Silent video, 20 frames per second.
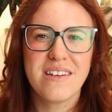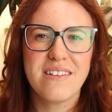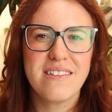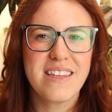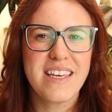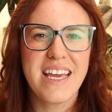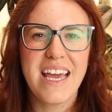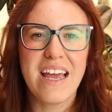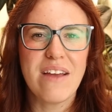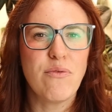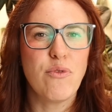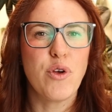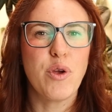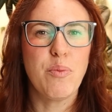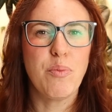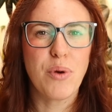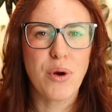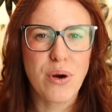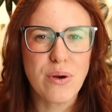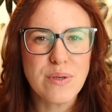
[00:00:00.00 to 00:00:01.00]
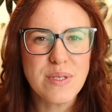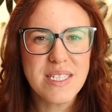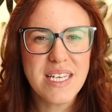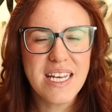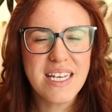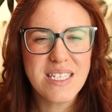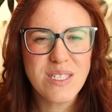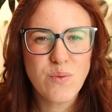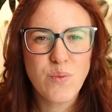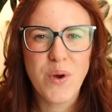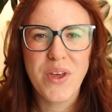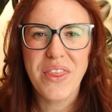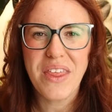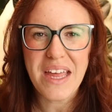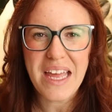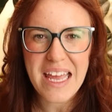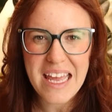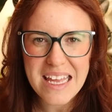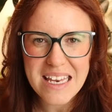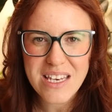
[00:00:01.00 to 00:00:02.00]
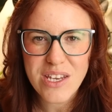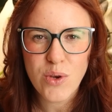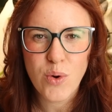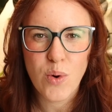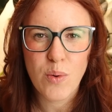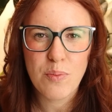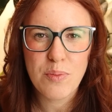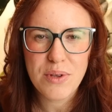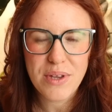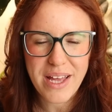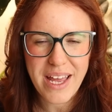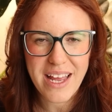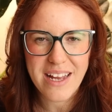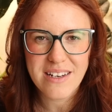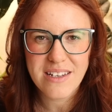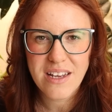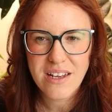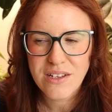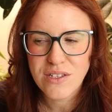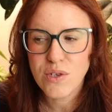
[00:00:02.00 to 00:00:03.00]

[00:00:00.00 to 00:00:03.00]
nearly every process within your plant.